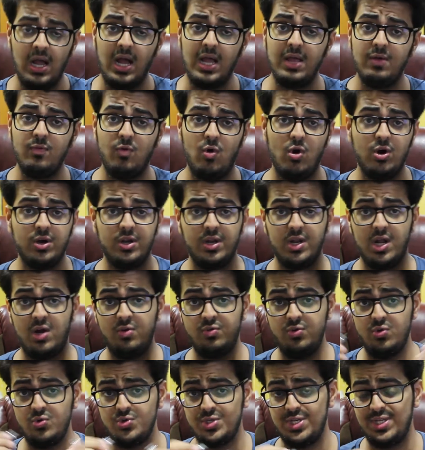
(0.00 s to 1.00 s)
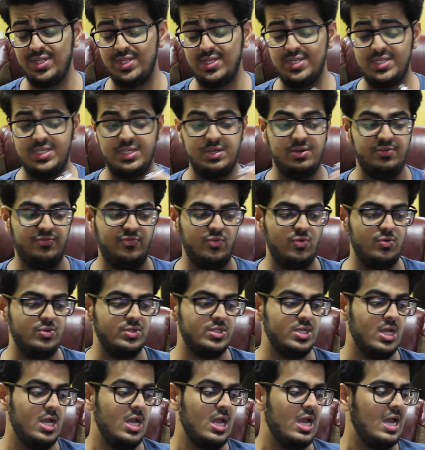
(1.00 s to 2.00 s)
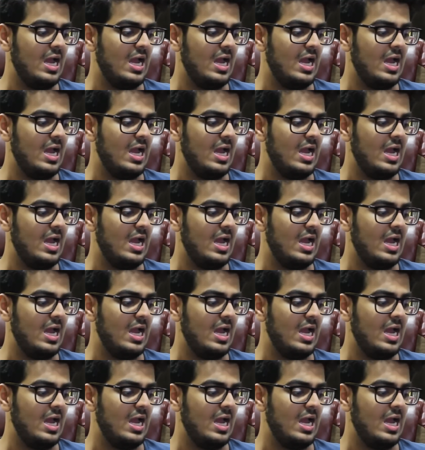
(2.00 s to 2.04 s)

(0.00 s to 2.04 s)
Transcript: I walked around using these earphones